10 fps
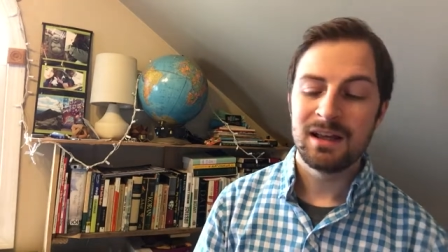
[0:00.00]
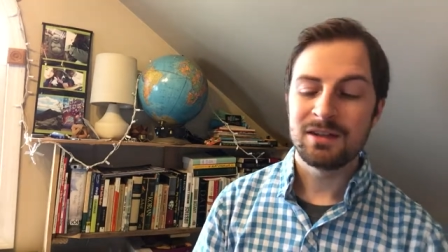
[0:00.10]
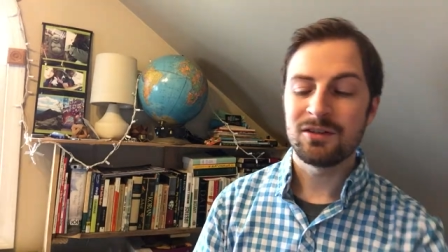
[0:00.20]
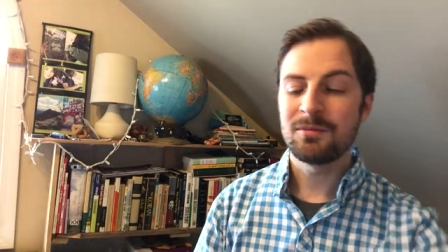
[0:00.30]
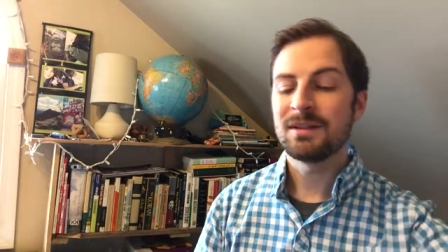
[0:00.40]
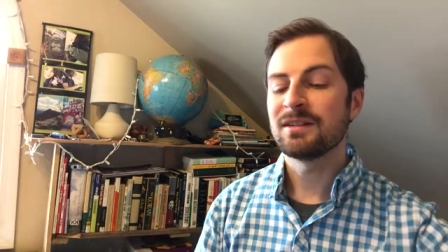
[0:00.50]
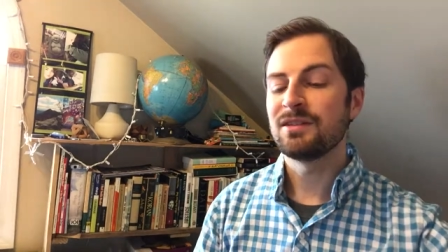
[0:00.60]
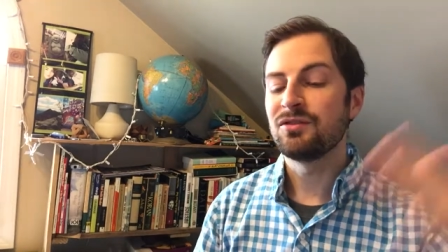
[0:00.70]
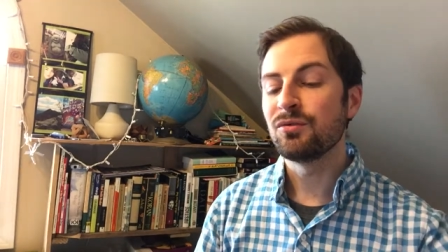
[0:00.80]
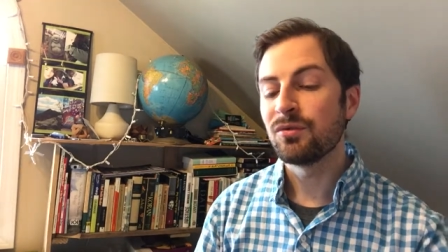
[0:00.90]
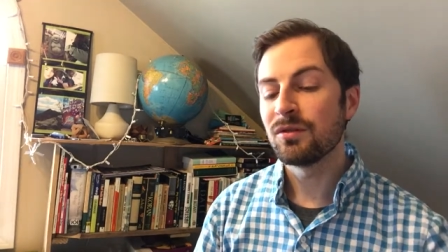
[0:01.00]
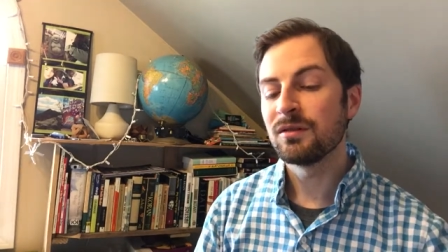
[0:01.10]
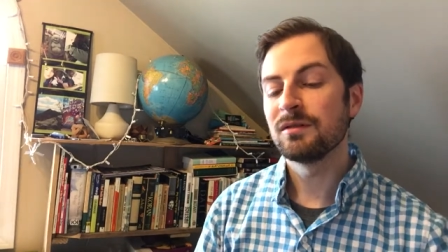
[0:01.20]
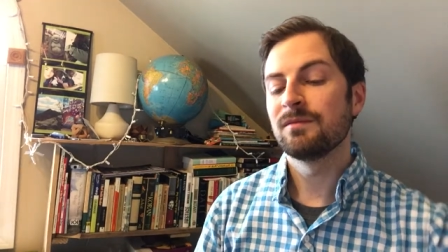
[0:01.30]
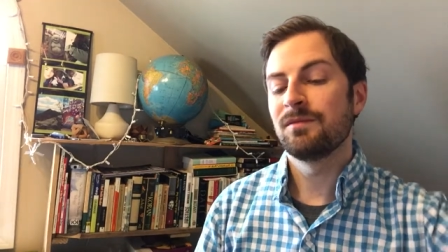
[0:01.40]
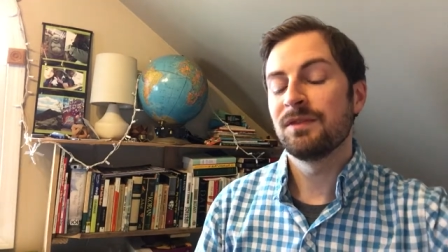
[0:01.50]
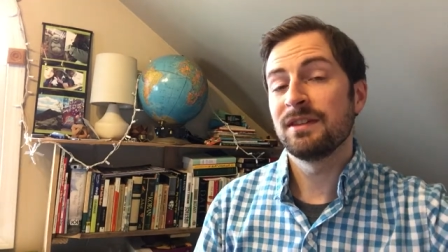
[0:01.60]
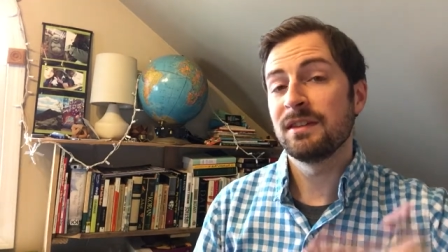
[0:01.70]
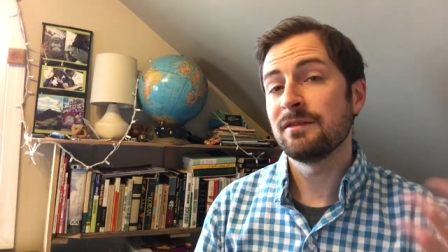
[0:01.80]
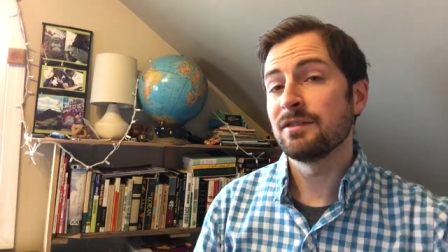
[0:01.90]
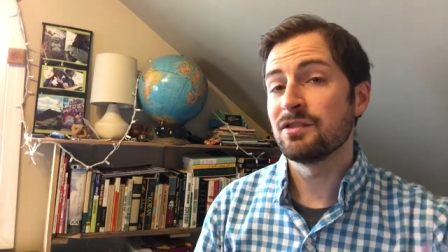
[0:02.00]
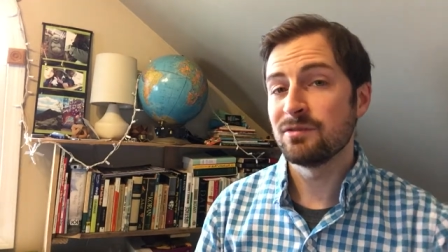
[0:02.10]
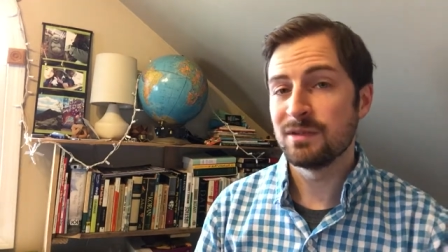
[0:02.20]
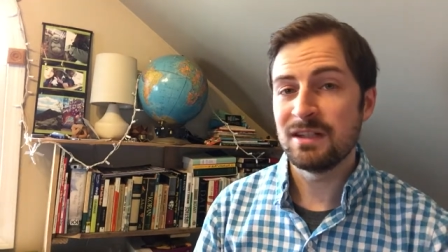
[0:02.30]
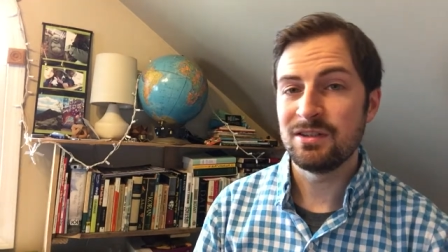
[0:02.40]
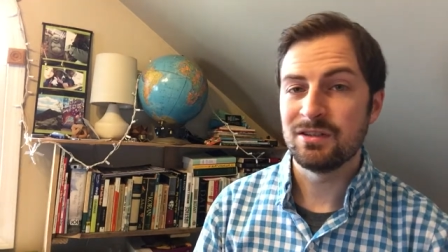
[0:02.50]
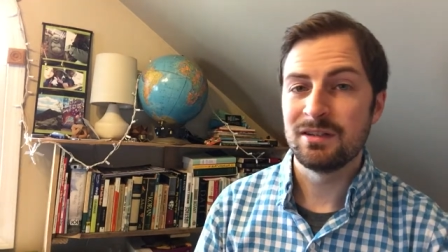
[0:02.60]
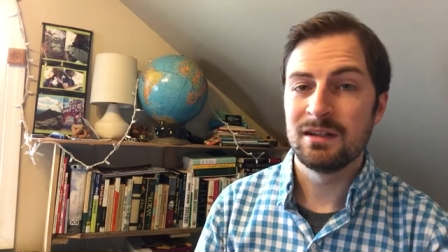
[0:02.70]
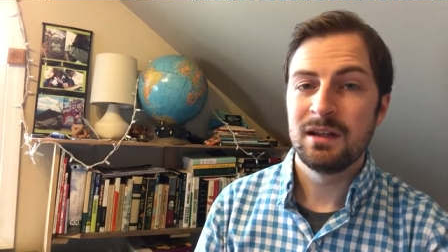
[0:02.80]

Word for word: It's all based on your self-determination.